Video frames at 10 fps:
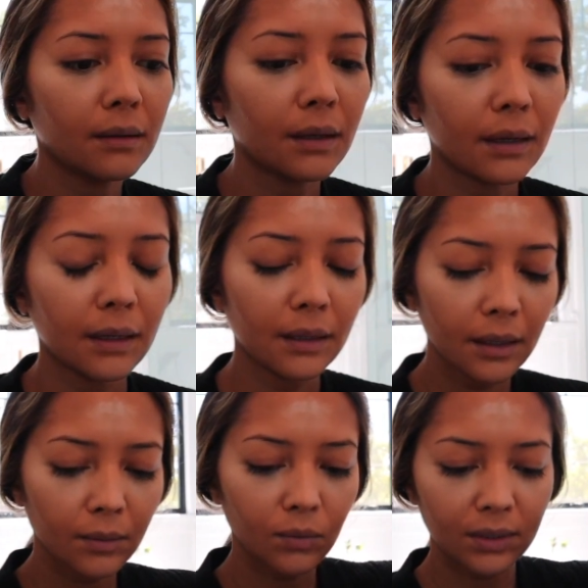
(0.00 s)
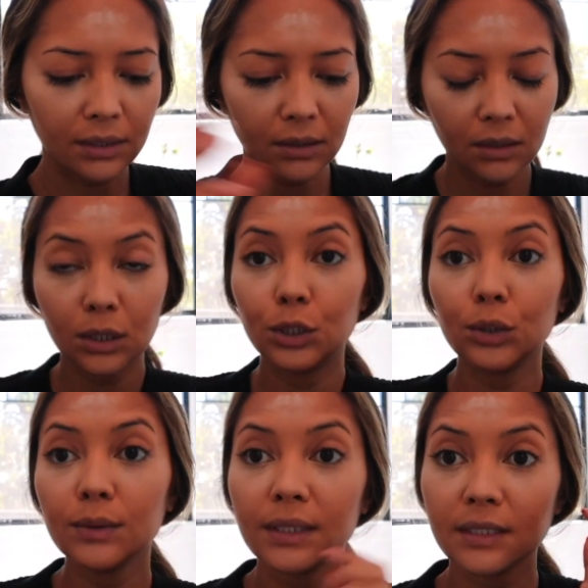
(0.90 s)
I will
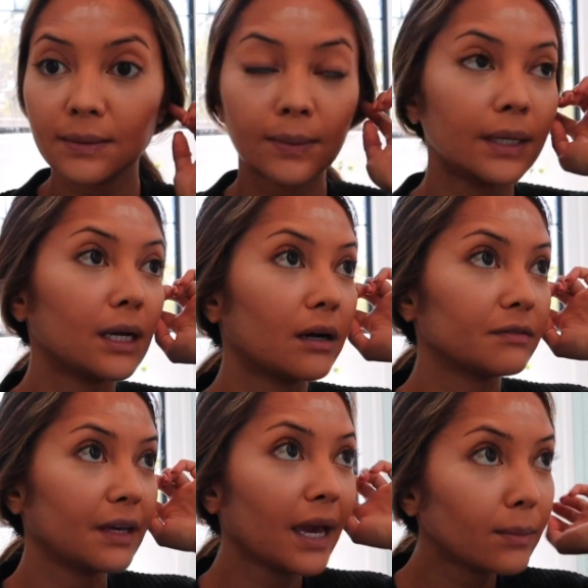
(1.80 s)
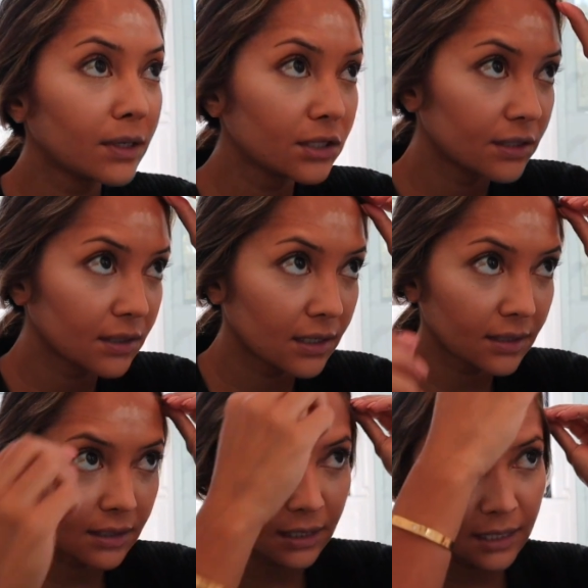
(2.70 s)
do this one off camera just
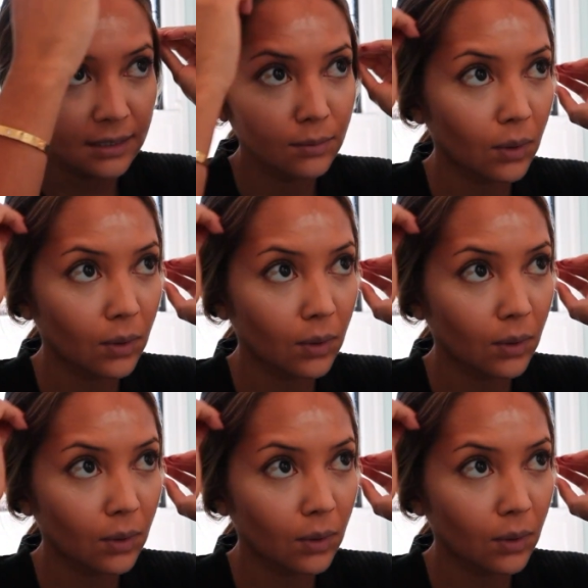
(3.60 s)
because it takes a